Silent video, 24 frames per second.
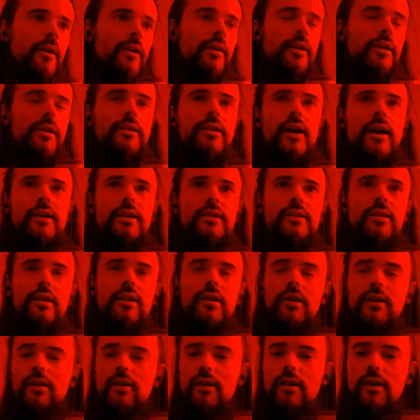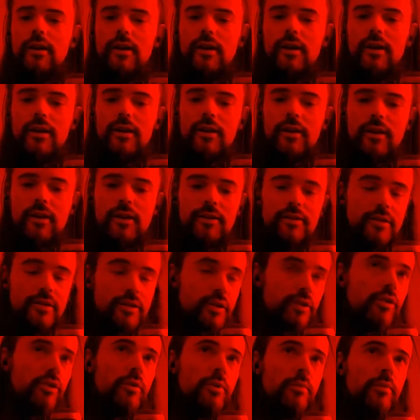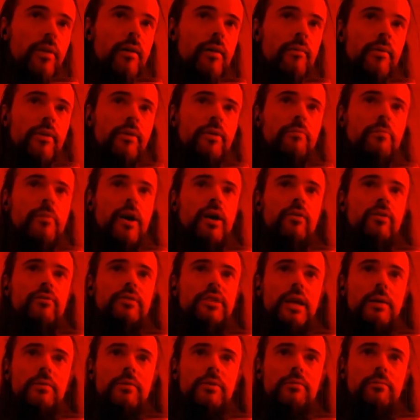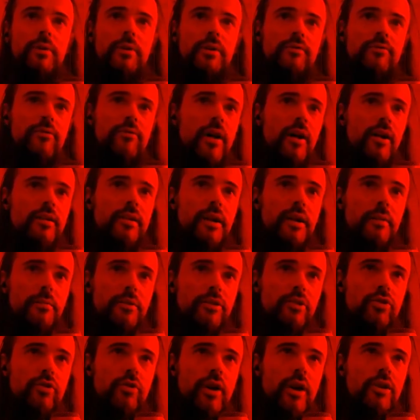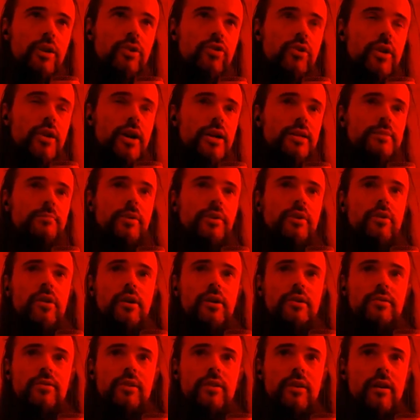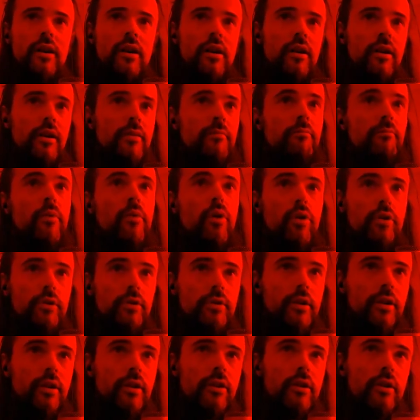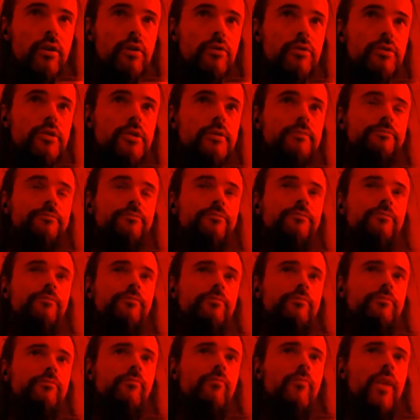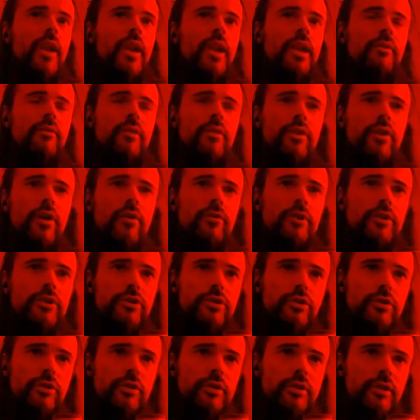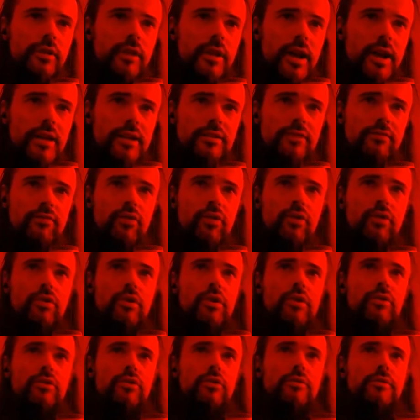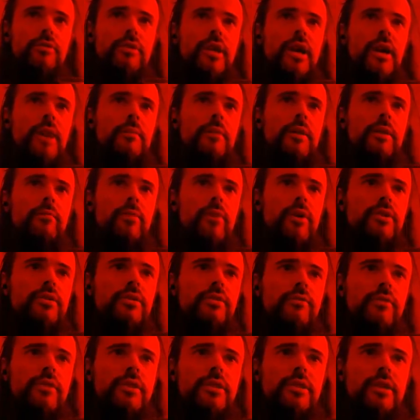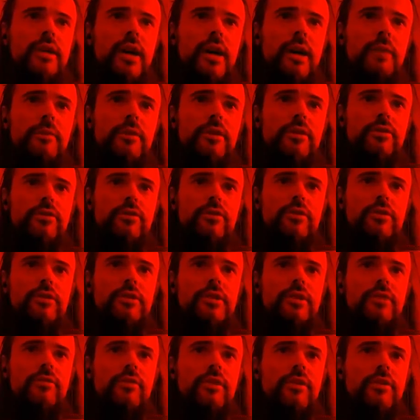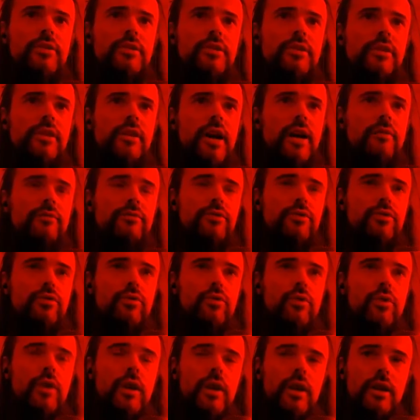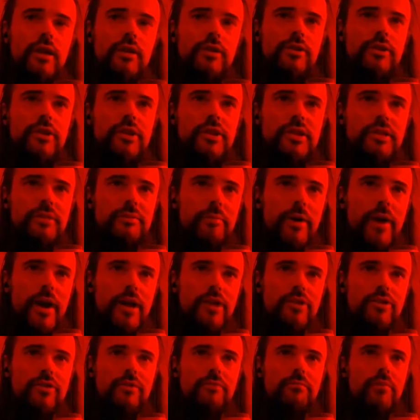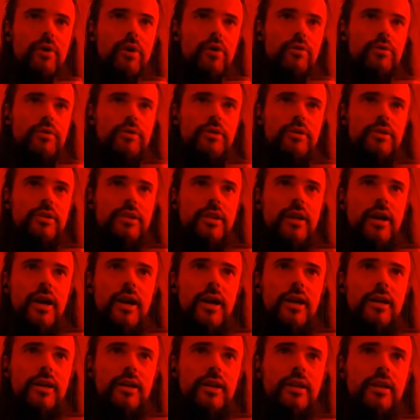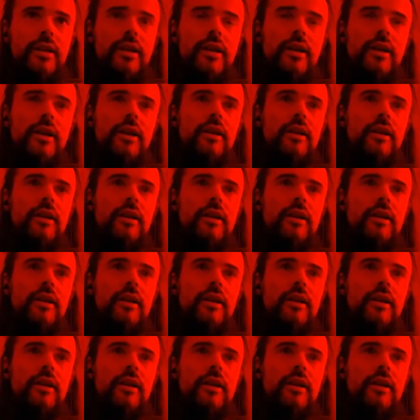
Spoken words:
He does a considerable amount of damage, but Val double strike, just because they are immortal clones, even though they do not last for a long time, but most of the time, as you can see, there is enough to dispatch the boss entirely.